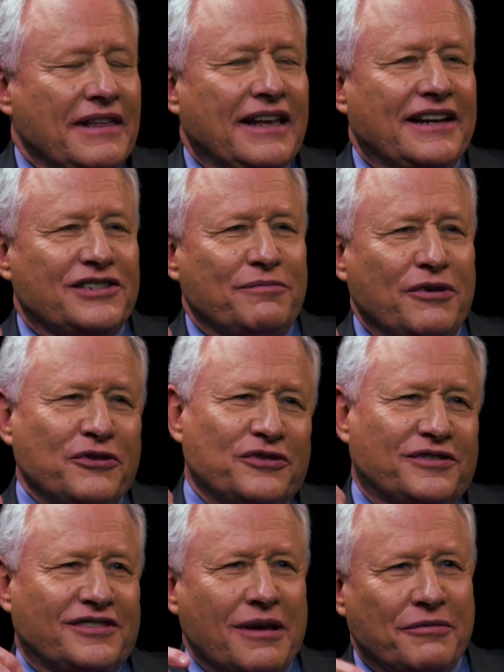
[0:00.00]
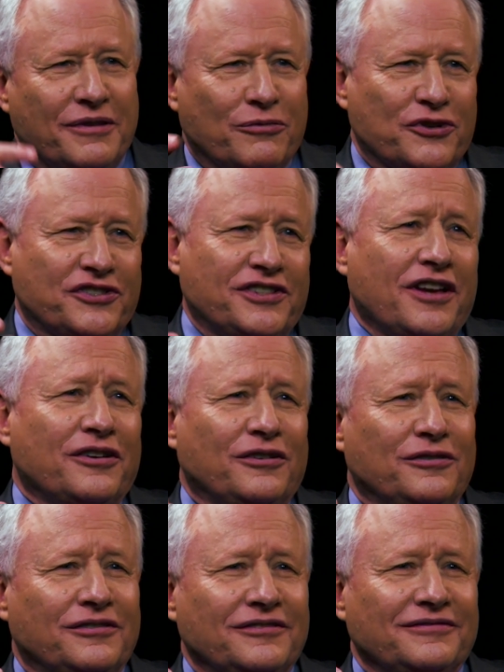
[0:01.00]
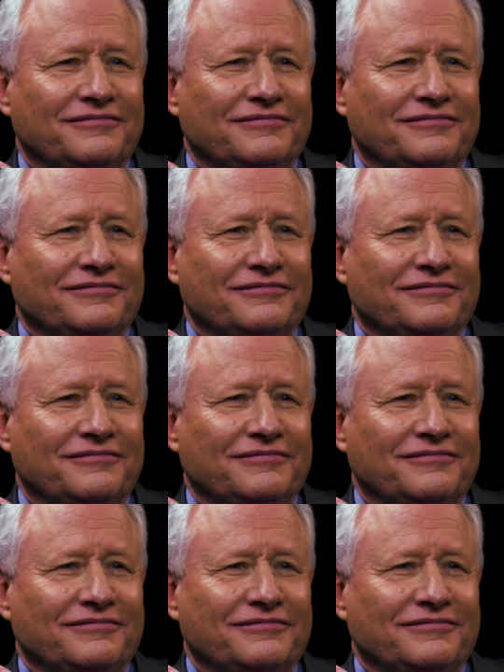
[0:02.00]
And I suppose some of the more subtle